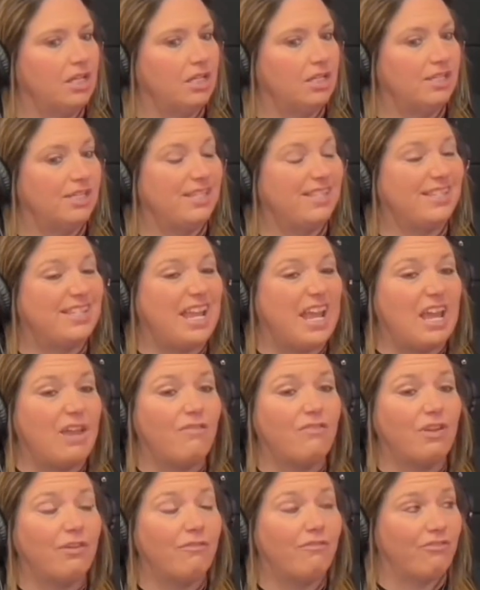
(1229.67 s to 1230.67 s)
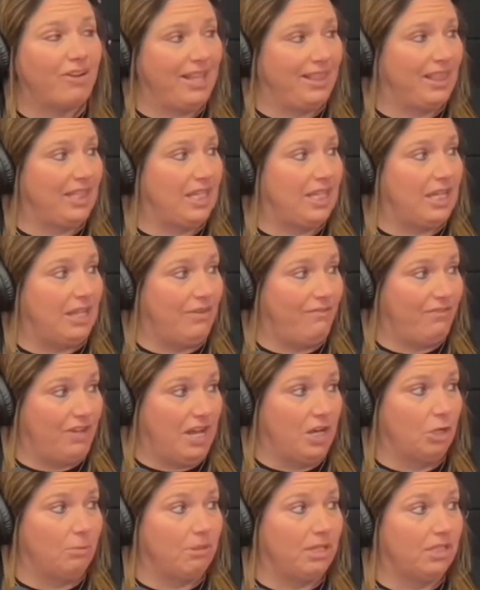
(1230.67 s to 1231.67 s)
safe and friendly
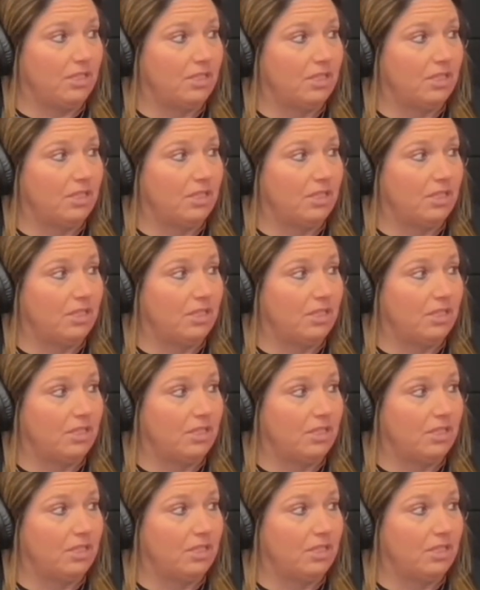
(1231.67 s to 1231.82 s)
environment.